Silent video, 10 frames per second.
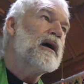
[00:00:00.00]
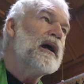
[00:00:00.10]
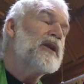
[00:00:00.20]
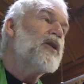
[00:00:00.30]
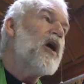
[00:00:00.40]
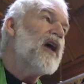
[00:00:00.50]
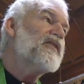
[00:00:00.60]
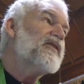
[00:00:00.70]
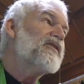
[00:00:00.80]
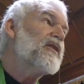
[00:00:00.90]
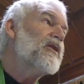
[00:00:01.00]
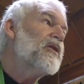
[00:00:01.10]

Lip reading: It costs